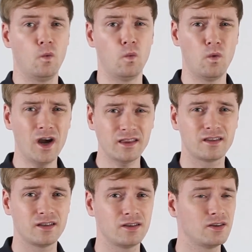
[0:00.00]

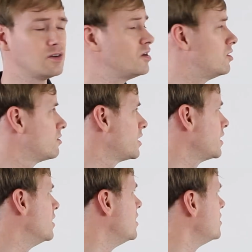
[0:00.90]
What? Okay,
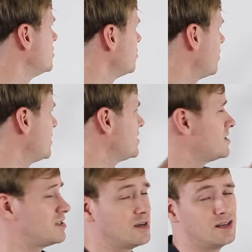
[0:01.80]
so as I
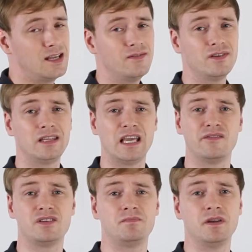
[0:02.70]
said, even
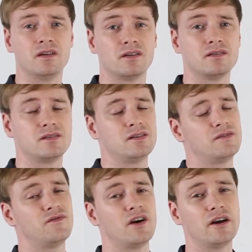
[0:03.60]
native speakers, it's
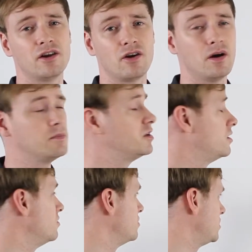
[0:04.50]
very common to
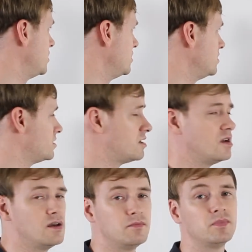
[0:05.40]
use these,
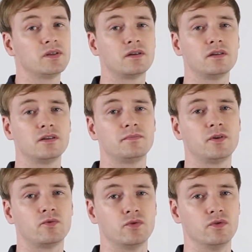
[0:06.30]
but they're a little
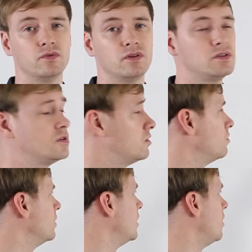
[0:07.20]
bit rude.
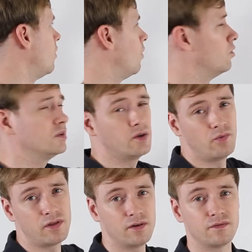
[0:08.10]
So only
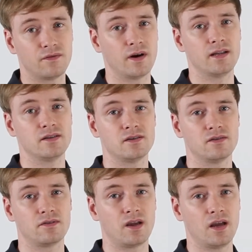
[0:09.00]
with your friends,
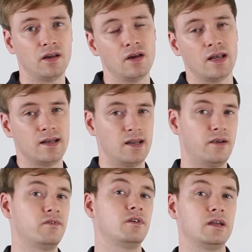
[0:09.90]
okay?
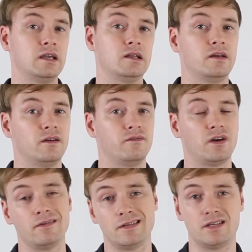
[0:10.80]
Never in a
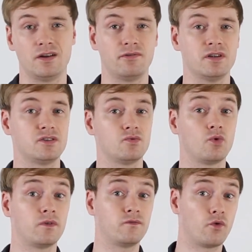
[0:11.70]
very serious
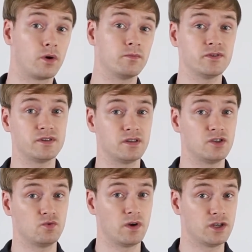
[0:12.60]
or formal
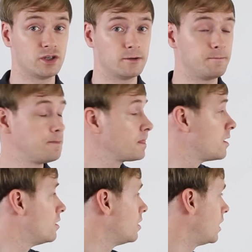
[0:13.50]
situation.
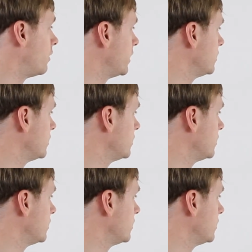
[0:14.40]
All right,